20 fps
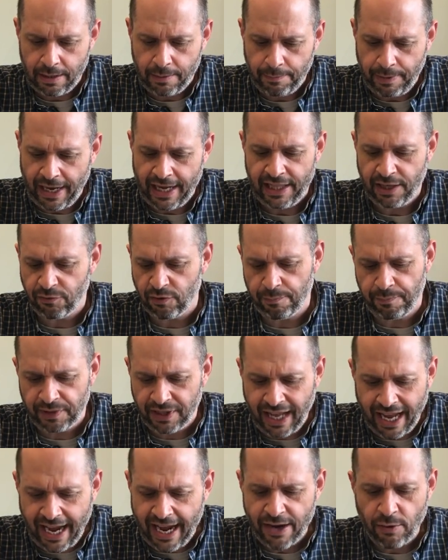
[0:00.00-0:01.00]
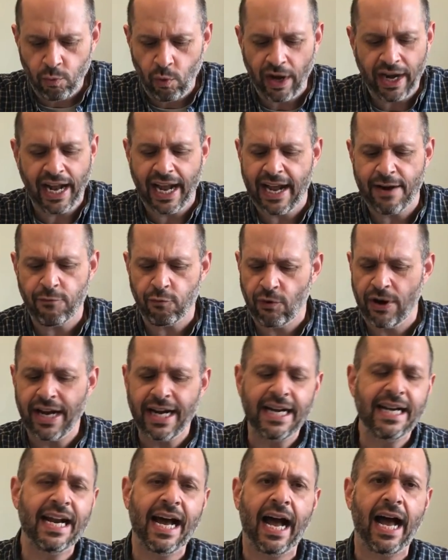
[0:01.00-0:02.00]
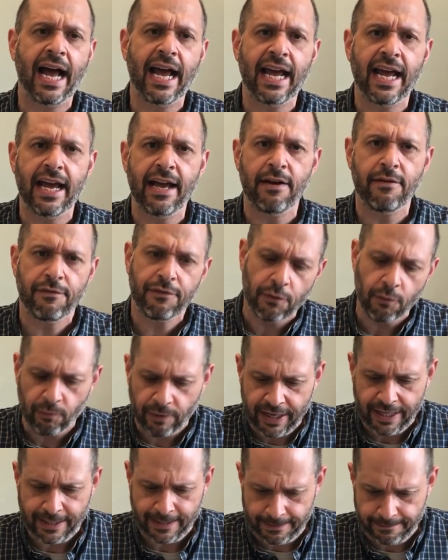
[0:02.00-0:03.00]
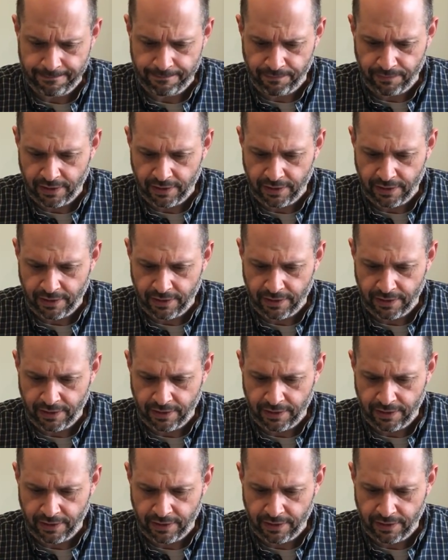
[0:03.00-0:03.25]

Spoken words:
Pilate replied, 'What I have written, I have written.'